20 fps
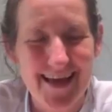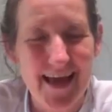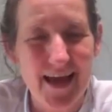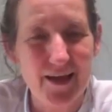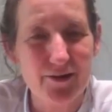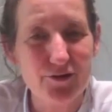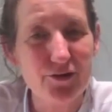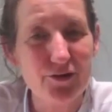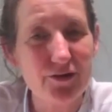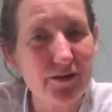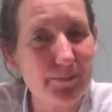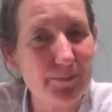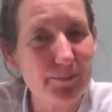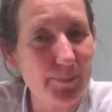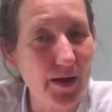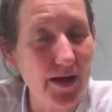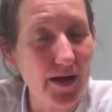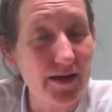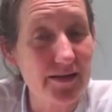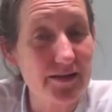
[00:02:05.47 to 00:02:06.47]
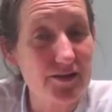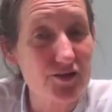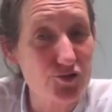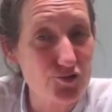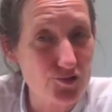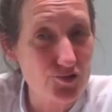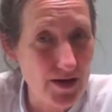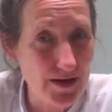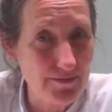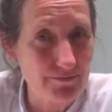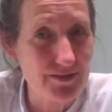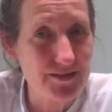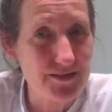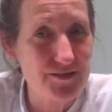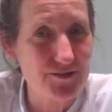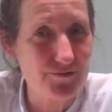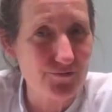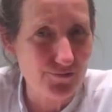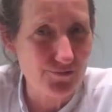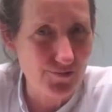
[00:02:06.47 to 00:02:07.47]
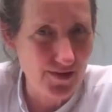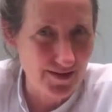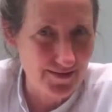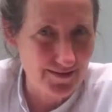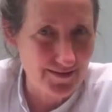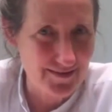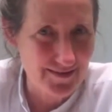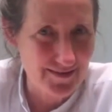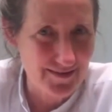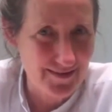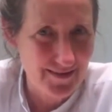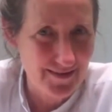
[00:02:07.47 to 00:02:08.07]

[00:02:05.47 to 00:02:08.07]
and you can buy it as Traveller's Friend,